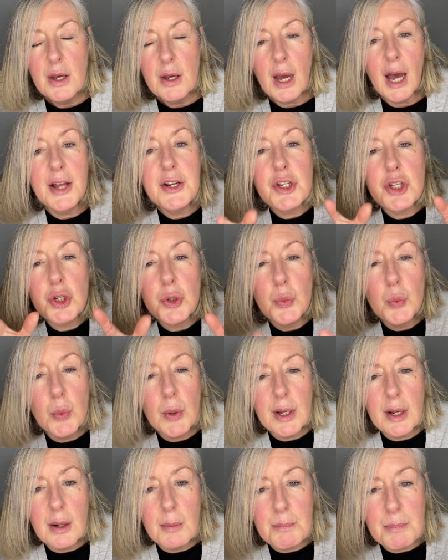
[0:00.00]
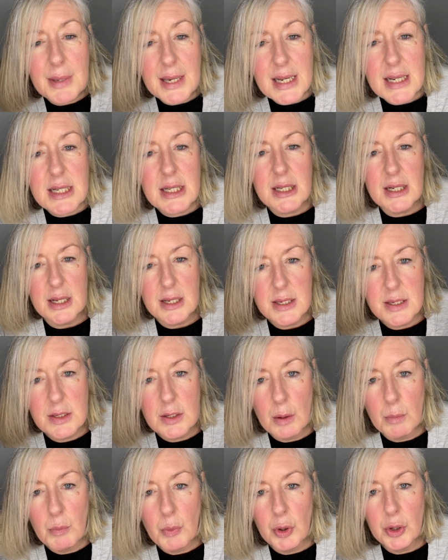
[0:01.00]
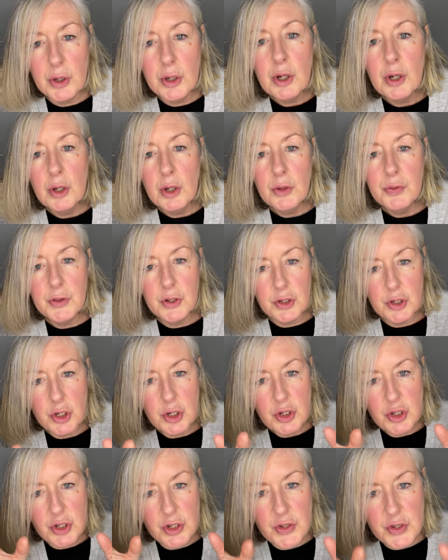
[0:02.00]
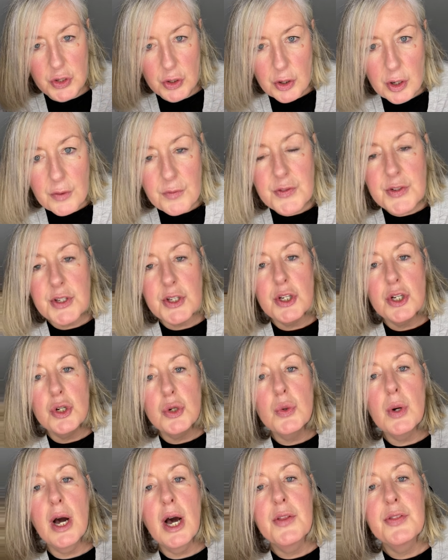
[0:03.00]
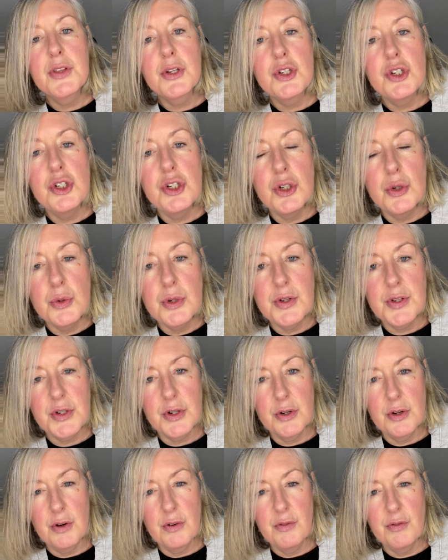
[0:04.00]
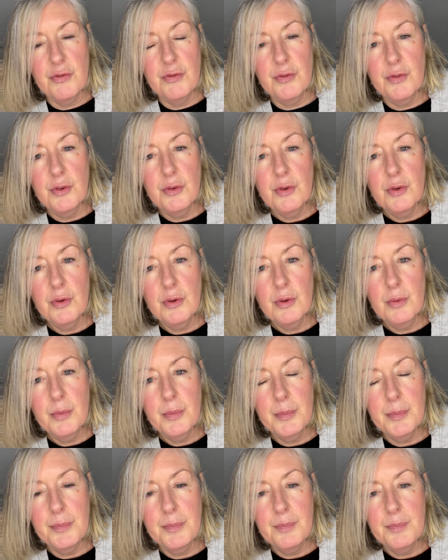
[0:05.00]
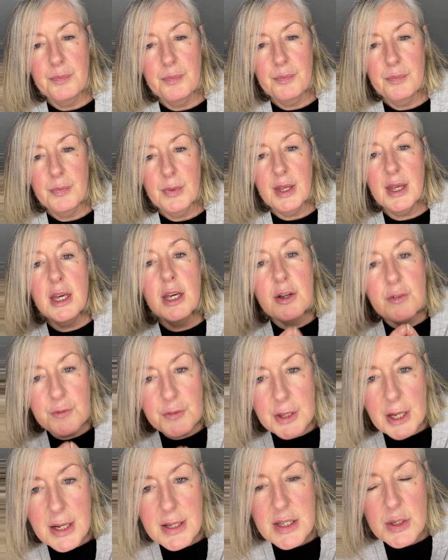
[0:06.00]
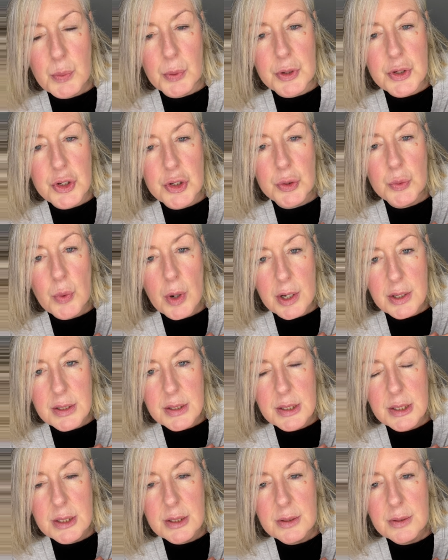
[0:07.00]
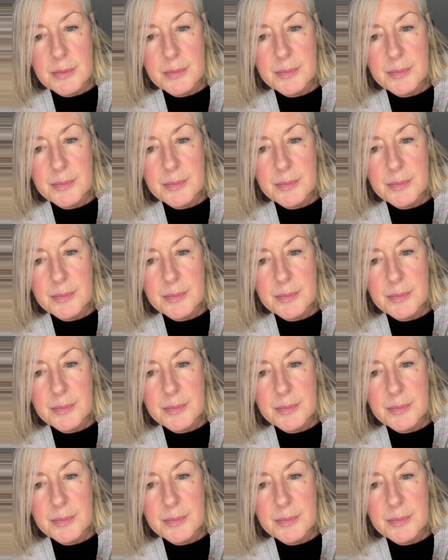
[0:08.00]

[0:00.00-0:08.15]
And you will meet someone that deserves you and that you deserve, if that's what you want.